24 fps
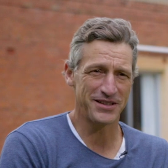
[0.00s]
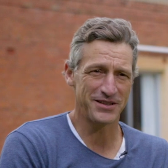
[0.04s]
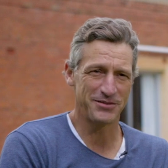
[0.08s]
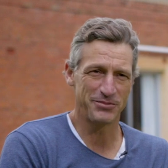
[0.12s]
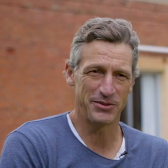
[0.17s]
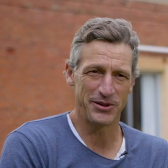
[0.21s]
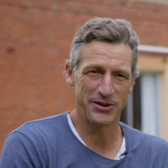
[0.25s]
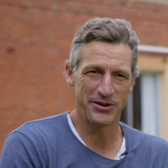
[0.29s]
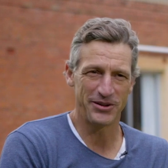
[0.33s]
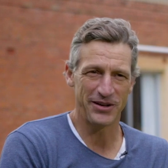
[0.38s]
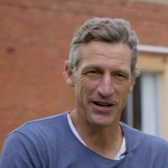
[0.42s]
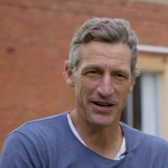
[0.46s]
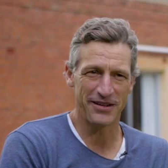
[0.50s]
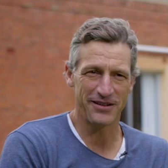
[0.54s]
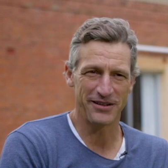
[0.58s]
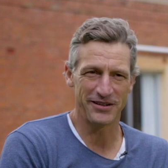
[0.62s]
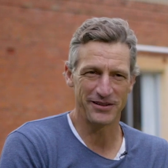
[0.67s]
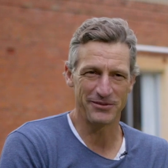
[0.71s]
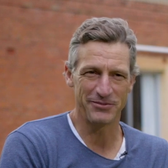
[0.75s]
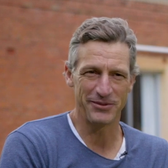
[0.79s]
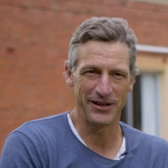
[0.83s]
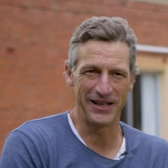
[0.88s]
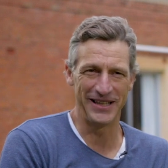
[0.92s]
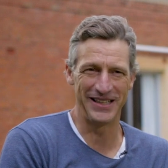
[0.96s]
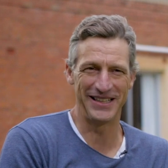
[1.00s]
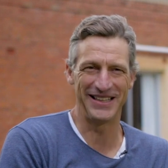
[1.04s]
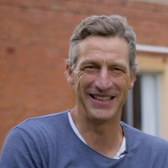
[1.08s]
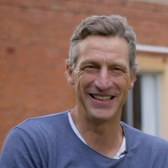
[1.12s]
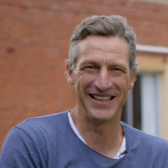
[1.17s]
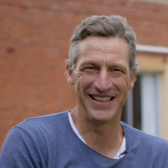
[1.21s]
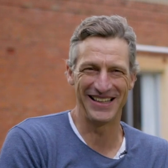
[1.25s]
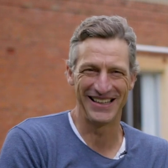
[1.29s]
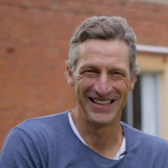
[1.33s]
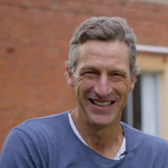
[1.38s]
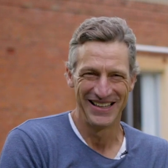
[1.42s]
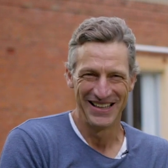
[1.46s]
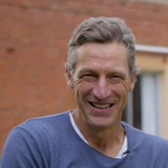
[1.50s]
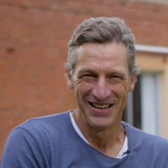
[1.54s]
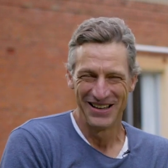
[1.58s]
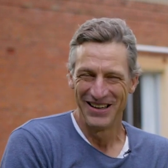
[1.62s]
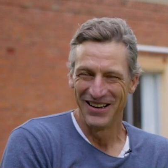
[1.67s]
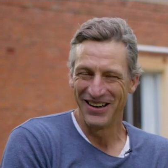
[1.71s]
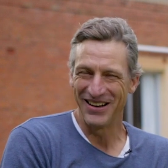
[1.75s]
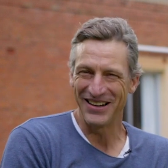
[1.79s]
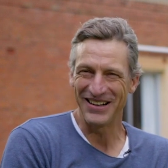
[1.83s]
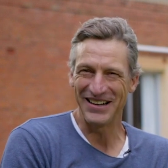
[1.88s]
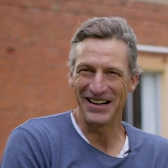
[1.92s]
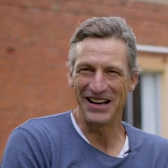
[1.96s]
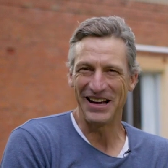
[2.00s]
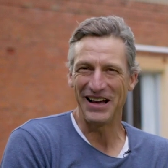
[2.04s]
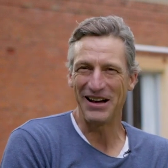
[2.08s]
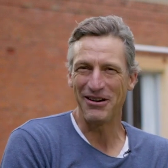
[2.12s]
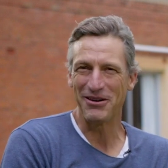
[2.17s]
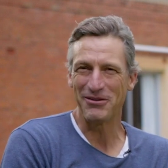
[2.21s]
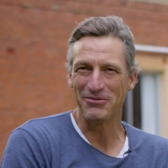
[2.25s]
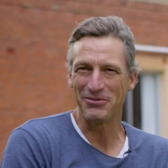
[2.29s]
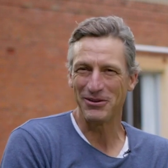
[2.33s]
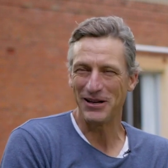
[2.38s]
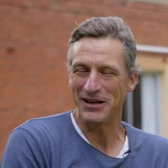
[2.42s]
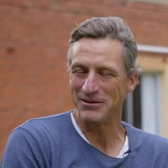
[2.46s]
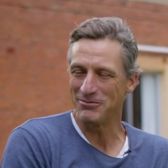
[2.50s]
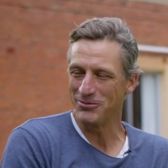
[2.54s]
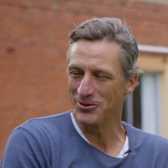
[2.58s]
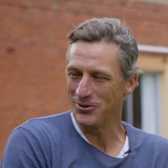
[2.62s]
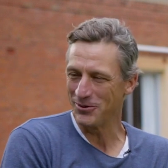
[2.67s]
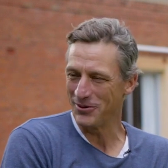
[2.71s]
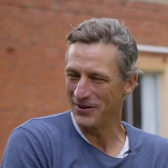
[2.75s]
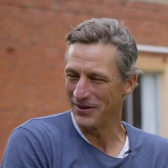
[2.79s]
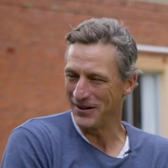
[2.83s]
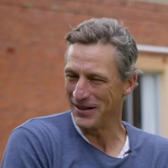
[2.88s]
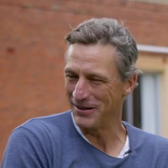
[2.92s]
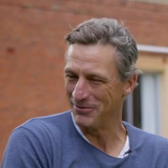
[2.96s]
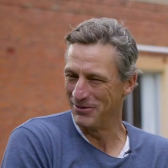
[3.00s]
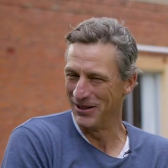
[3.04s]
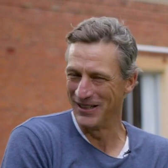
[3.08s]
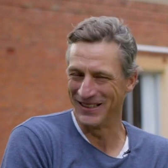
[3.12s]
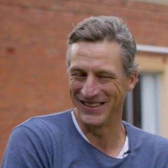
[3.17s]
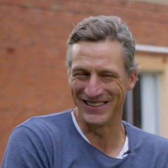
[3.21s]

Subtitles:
superior athlete to me. I don't know how I played more than him.